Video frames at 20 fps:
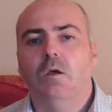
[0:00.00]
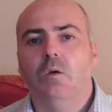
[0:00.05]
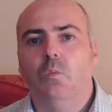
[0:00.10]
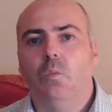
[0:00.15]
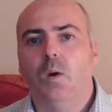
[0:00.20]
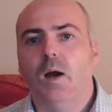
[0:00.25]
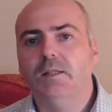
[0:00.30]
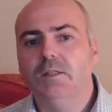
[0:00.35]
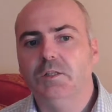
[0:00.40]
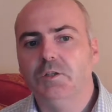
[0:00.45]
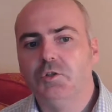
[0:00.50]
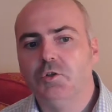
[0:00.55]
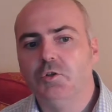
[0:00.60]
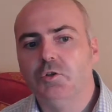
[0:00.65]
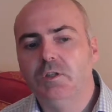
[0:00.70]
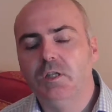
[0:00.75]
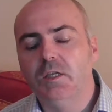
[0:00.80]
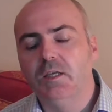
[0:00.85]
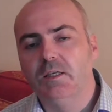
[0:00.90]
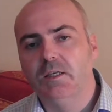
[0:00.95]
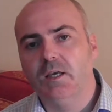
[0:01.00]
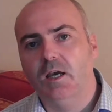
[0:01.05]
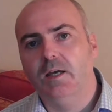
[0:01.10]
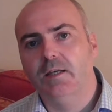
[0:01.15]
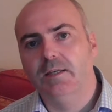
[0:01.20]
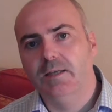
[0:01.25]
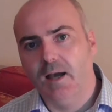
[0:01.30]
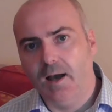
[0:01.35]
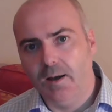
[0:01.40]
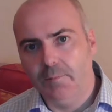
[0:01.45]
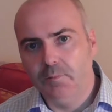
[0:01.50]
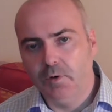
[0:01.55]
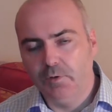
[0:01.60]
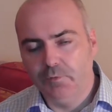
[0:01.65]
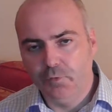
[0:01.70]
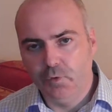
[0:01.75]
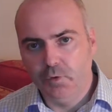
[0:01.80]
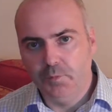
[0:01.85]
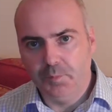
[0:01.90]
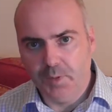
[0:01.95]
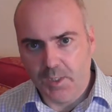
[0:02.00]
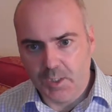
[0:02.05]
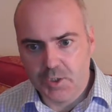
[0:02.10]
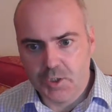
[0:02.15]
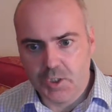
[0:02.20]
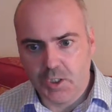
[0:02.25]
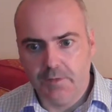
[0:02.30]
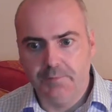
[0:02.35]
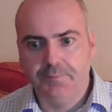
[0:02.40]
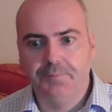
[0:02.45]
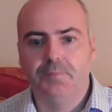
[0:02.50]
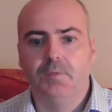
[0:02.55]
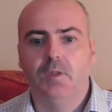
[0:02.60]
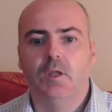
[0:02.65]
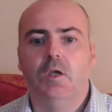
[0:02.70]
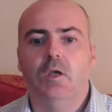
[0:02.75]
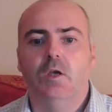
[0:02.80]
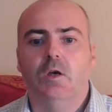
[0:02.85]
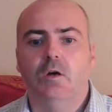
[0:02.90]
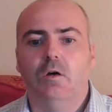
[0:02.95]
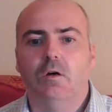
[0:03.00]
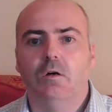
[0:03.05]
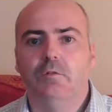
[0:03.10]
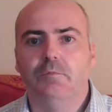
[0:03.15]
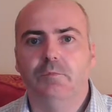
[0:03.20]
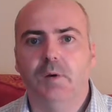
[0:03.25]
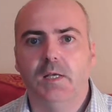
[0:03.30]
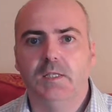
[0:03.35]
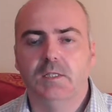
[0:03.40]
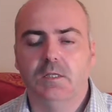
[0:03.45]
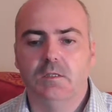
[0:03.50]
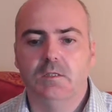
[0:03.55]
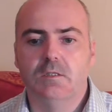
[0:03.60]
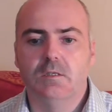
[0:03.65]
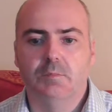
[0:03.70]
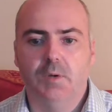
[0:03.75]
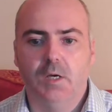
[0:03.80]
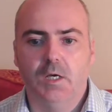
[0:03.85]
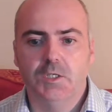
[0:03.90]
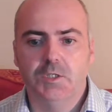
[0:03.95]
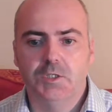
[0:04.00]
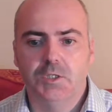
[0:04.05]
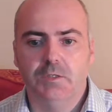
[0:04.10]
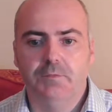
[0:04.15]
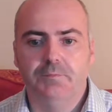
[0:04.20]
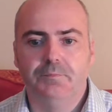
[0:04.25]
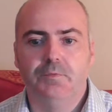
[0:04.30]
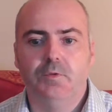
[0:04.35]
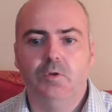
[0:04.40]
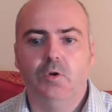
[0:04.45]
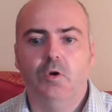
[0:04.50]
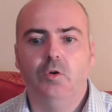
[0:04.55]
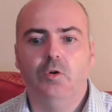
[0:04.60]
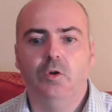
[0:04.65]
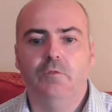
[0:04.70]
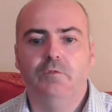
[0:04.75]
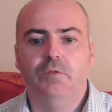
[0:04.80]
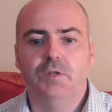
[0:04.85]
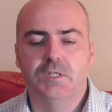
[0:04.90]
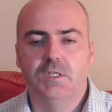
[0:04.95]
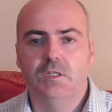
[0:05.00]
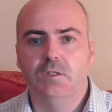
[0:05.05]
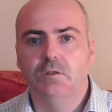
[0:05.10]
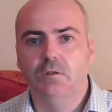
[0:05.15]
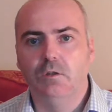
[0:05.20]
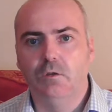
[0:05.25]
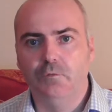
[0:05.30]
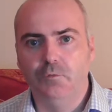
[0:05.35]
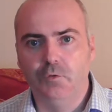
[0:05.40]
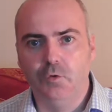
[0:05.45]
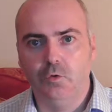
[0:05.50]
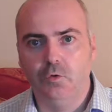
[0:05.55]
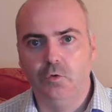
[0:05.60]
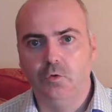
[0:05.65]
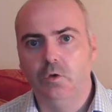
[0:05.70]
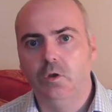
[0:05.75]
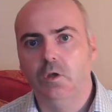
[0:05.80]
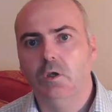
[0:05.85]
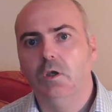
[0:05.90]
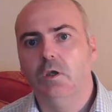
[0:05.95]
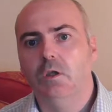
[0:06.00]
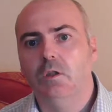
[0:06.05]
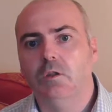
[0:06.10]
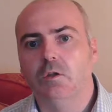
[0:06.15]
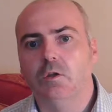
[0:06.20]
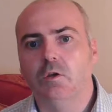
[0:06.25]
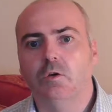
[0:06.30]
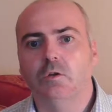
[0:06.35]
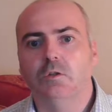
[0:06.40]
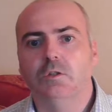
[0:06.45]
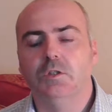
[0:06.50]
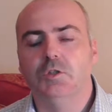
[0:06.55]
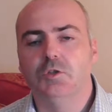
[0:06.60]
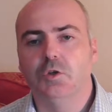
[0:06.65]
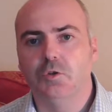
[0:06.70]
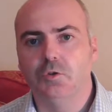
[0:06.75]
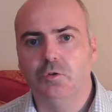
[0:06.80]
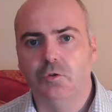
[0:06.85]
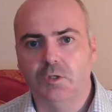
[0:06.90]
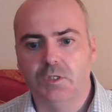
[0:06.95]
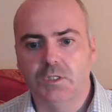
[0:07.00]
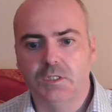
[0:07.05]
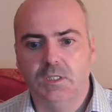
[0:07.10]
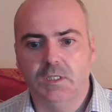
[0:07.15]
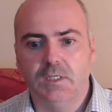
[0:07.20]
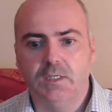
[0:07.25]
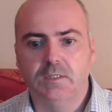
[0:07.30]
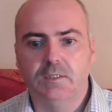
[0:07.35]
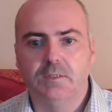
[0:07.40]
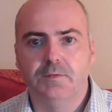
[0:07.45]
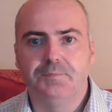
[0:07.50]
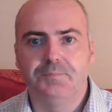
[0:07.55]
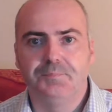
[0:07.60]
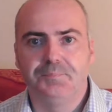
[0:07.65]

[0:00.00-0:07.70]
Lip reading: Why did you take a camera phone picture of my son Sebastian on our visit to view the cottage on your estate?